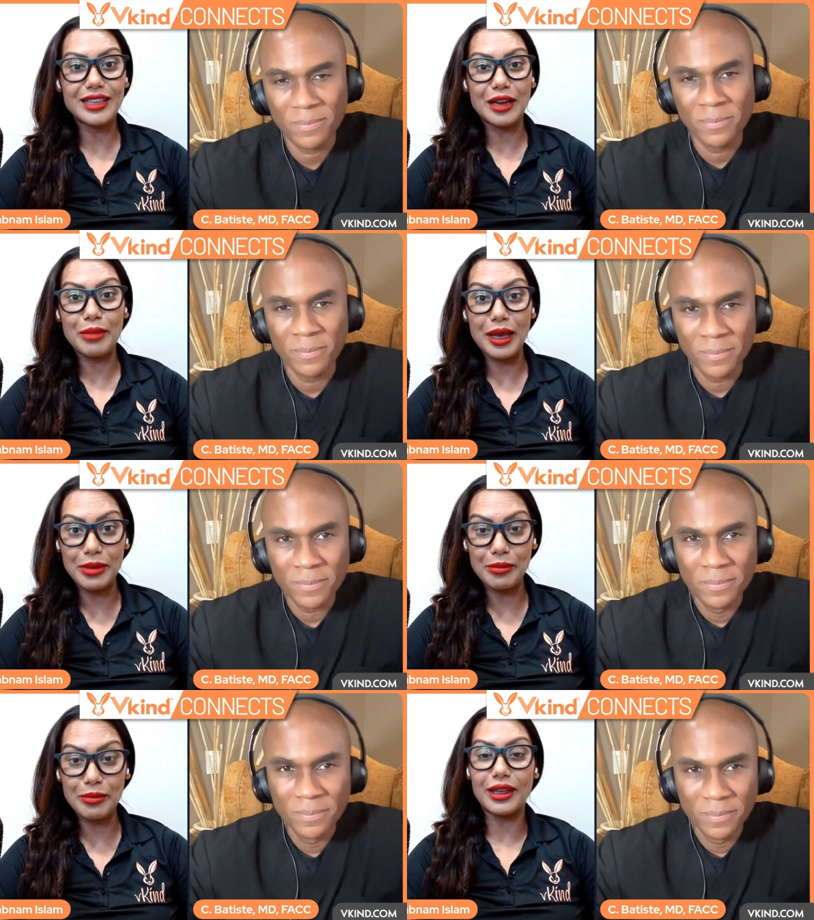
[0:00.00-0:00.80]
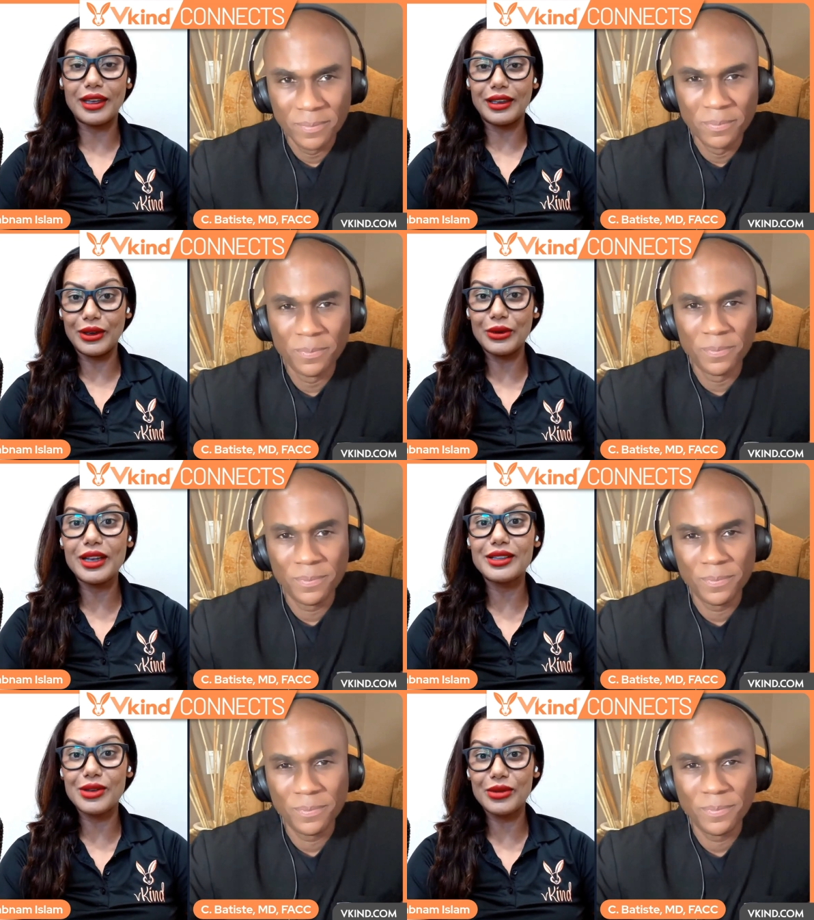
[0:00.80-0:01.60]
Speaker 1: by people like you. And
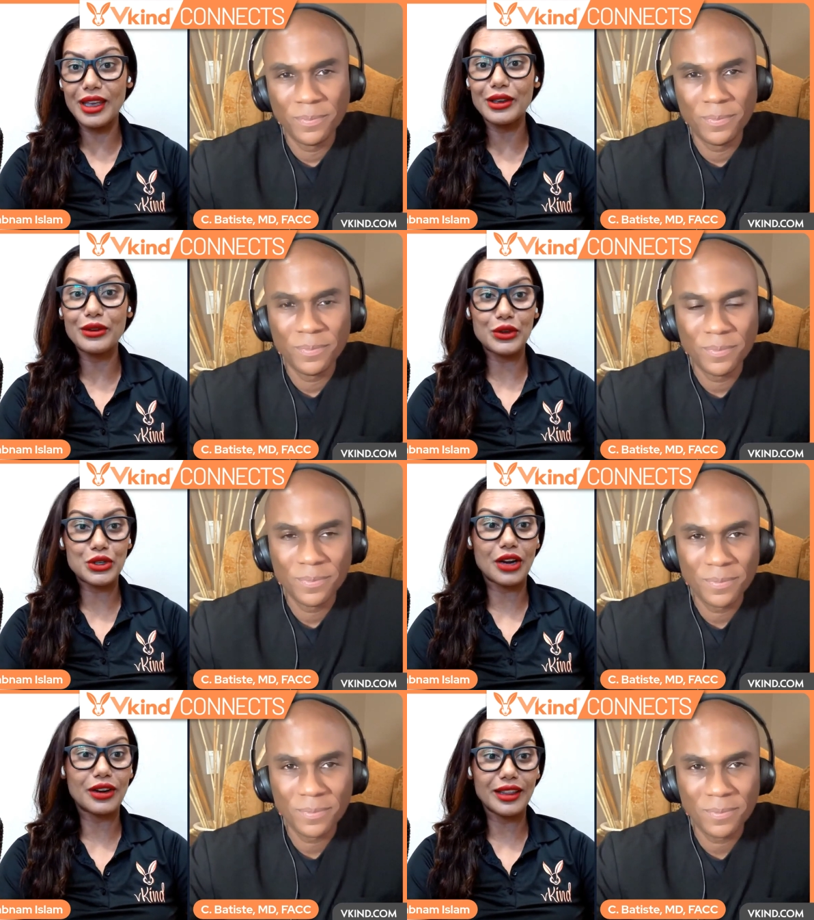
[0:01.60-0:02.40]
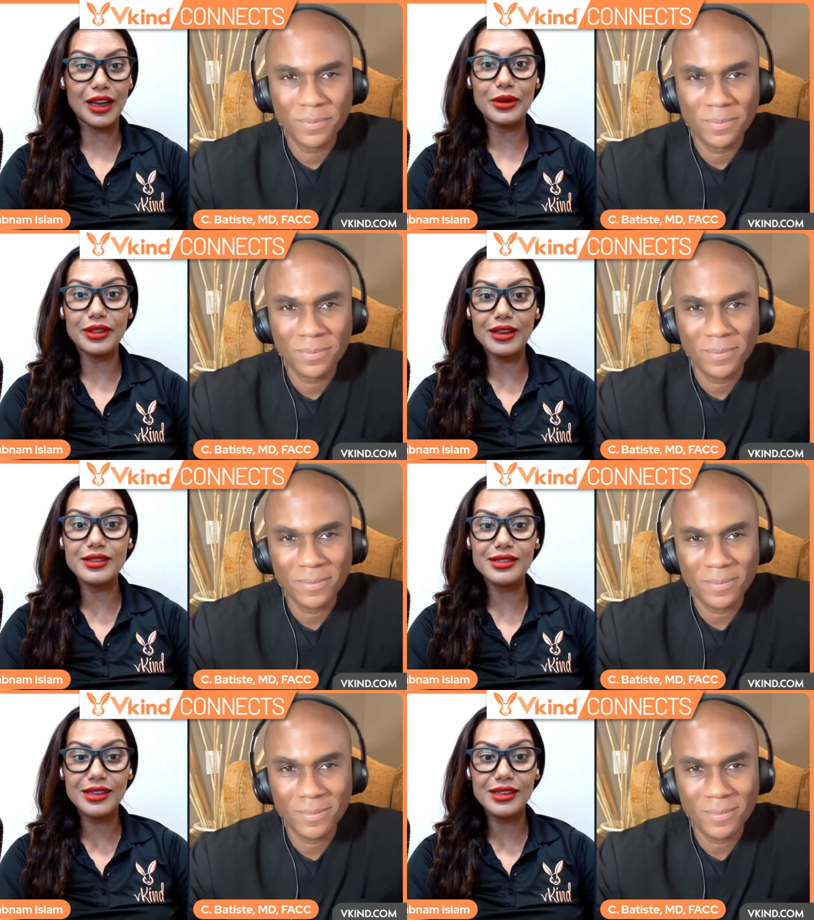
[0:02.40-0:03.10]
so thank you for sharing that with us.